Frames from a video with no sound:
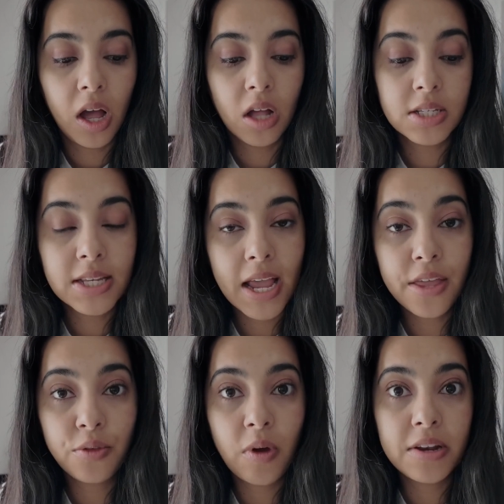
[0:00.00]
Today I
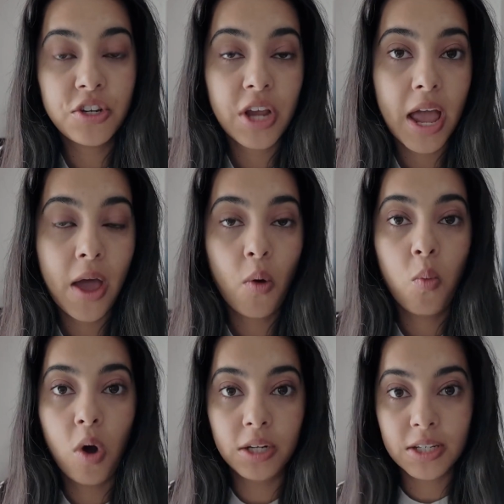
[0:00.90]
thought I'd share
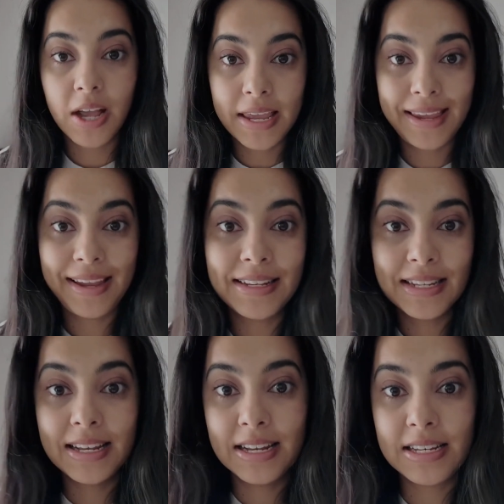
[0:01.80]
what I eat
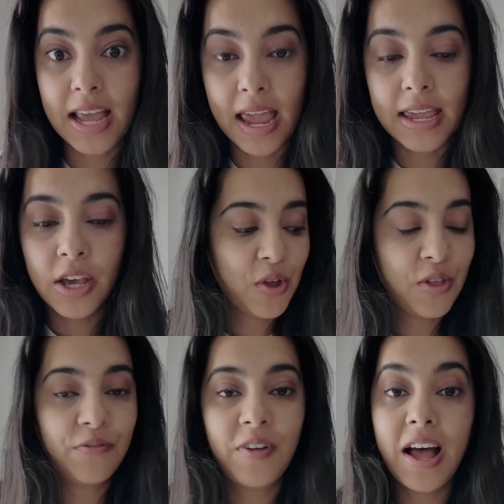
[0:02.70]
in a day. So the
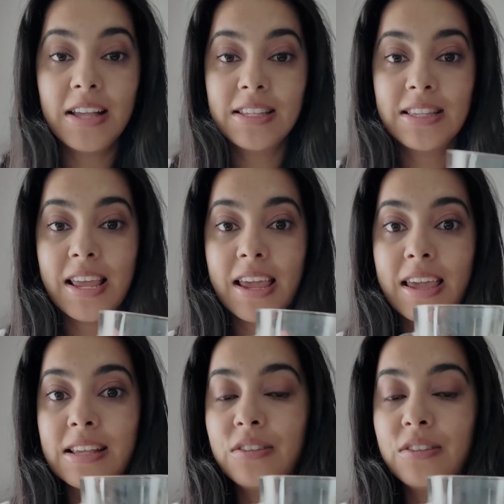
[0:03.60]
first thing is